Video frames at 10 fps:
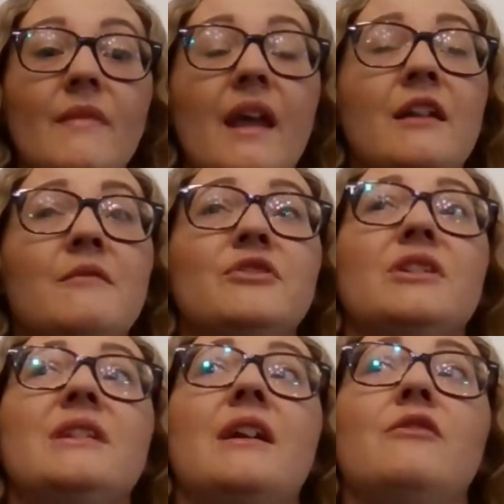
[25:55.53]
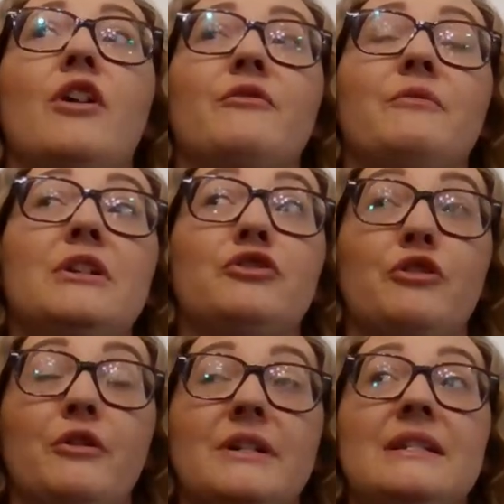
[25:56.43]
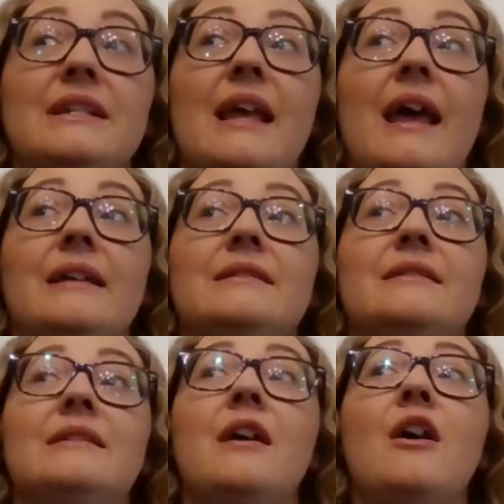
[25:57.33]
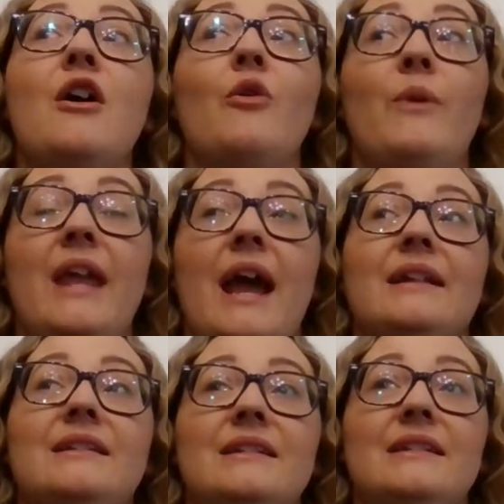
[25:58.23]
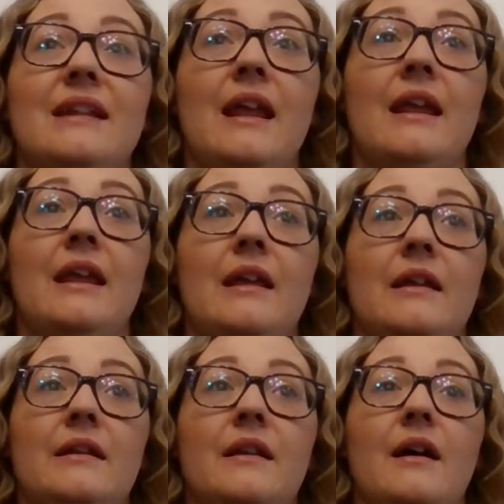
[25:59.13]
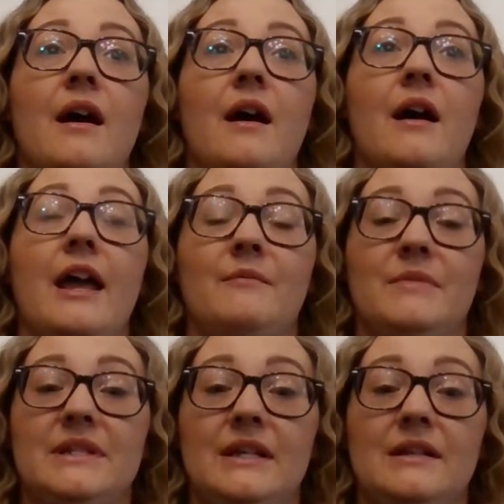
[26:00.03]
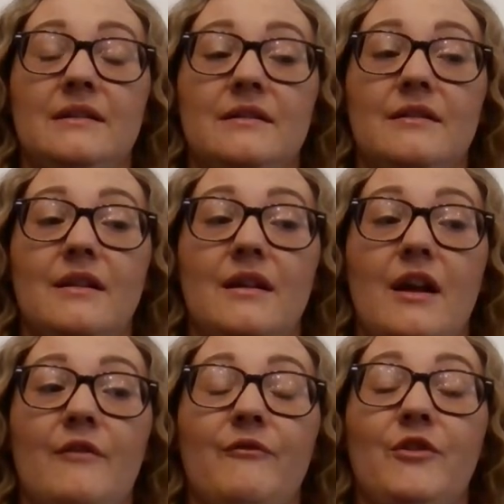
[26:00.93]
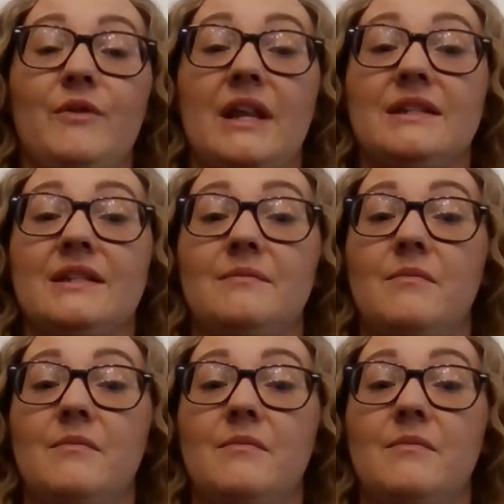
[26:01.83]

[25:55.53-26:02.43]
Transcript: and it was just like a lot of reassurance. And we had to stay in Edmonton a few days